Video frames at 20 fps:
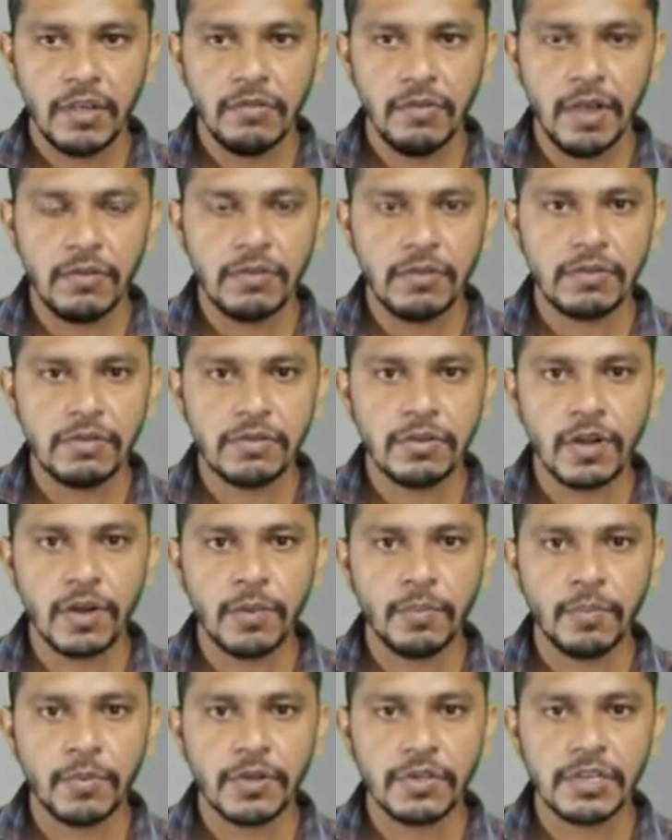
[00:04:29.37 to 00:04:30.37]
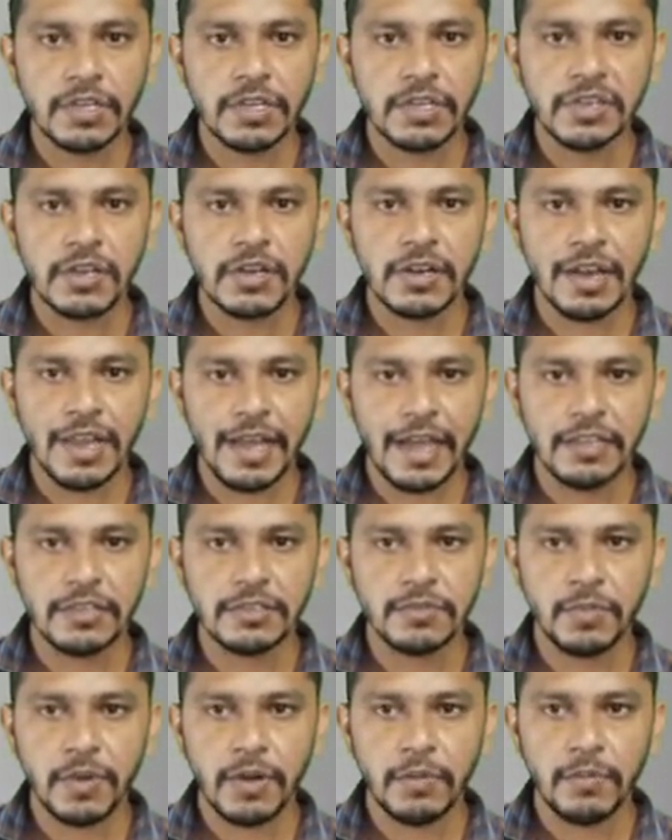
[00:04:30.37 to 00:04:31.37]
we have to draw projection
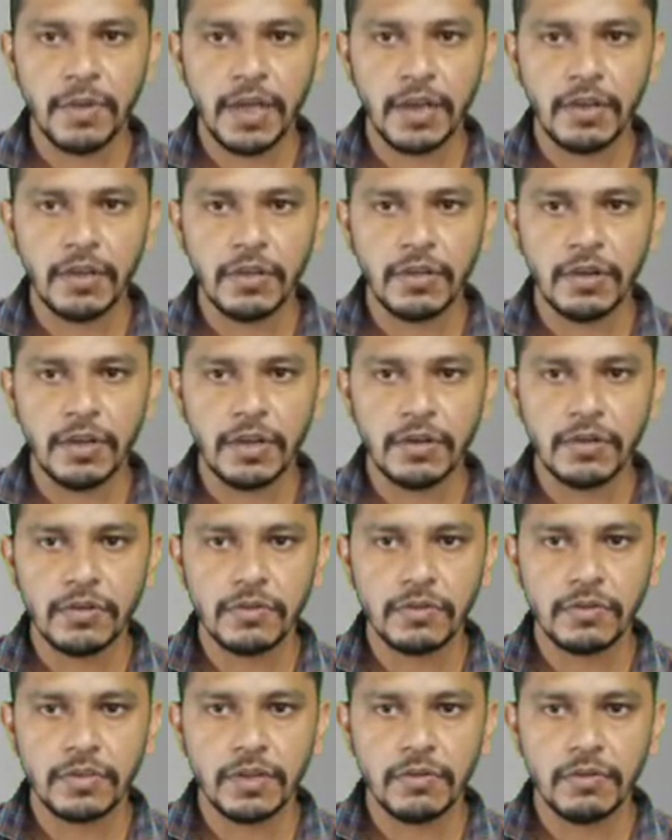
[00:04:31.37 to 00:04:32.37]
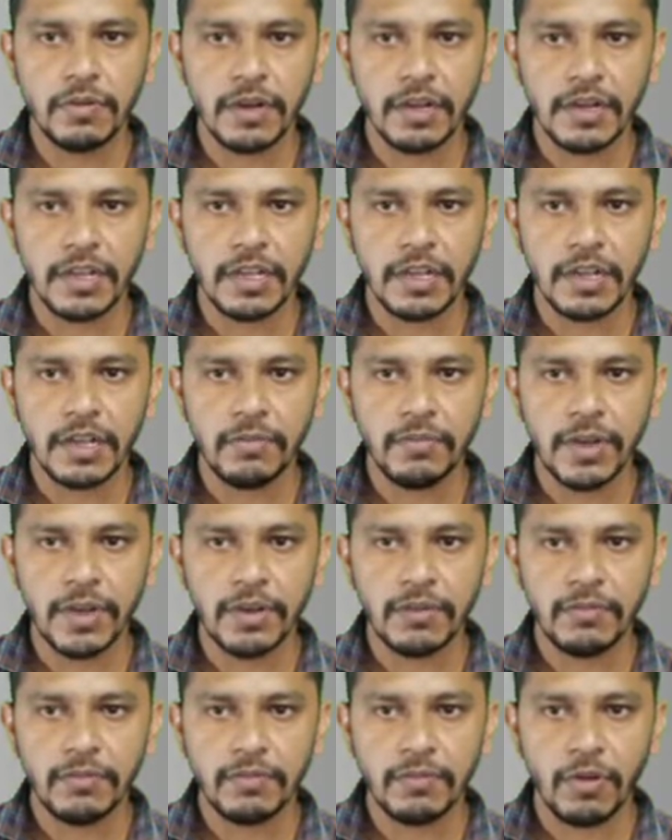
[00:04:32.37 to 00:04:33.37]
lines perpendicular to the vertical
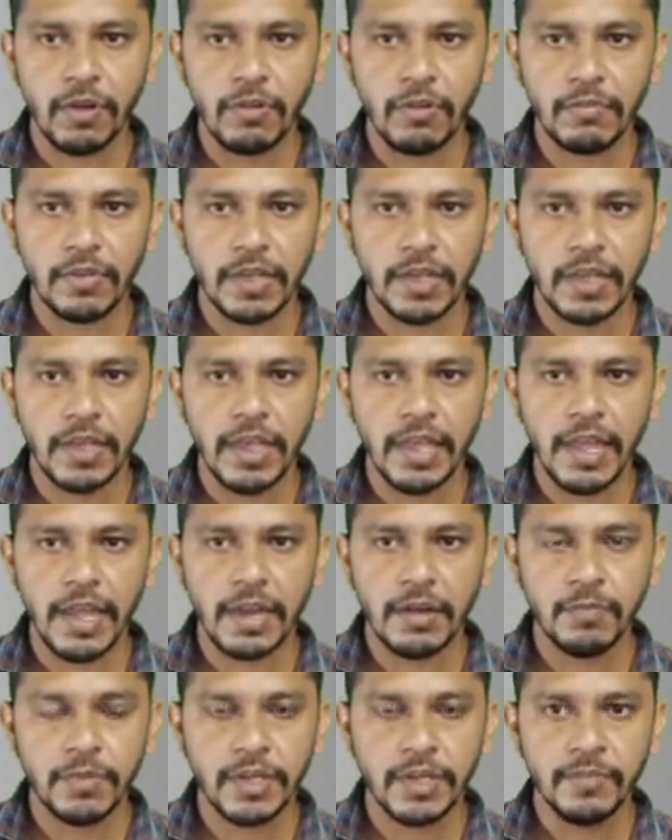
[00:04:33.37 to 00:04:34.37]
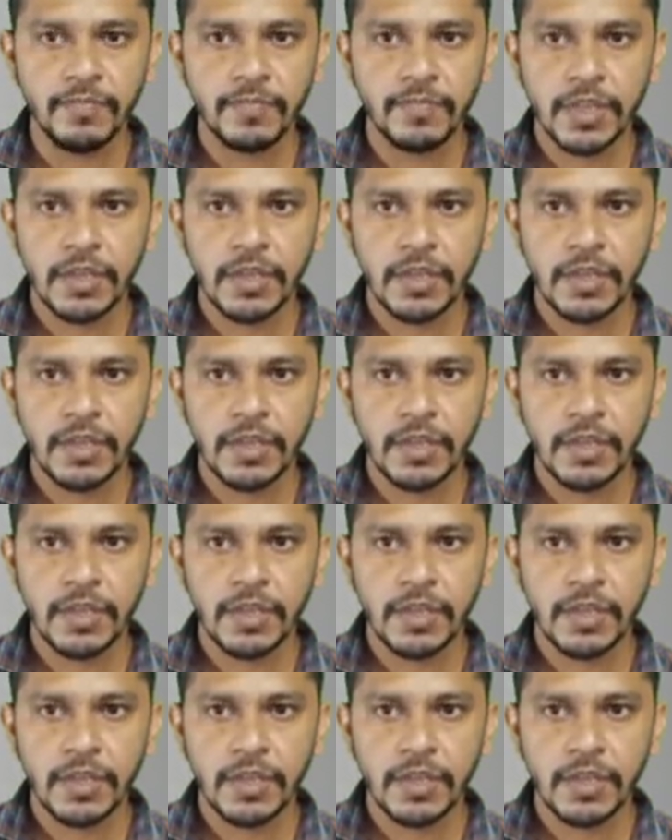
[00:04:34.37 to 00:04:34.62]
plane from A and B.